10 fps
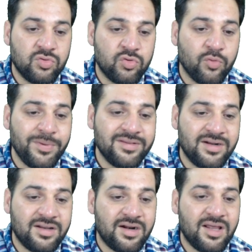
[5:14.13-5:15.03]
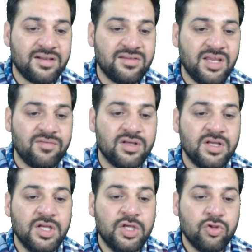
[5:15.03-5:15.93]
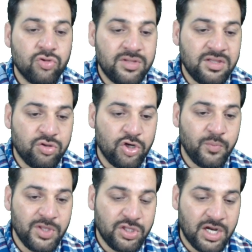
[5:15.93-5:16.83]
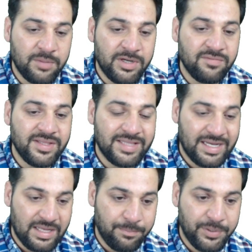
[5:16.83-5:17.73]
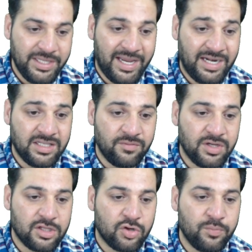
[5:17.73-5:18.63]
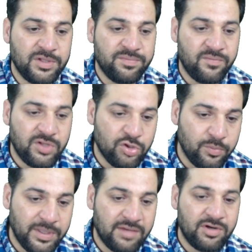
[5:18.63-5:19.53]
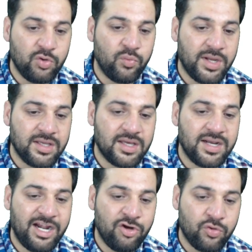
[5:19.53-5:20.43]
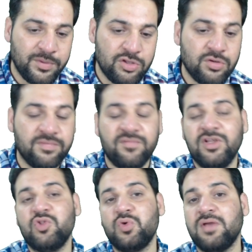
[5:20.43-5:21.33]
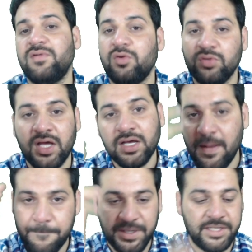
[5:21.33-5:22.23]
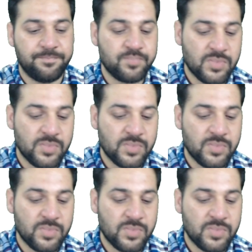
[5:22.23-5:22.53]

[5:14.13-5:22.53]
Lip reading: rupees 100 are saved. So this should be shared between the company and the worker. Rupees 50 should be given to worker and rupees 50 should be given to the company.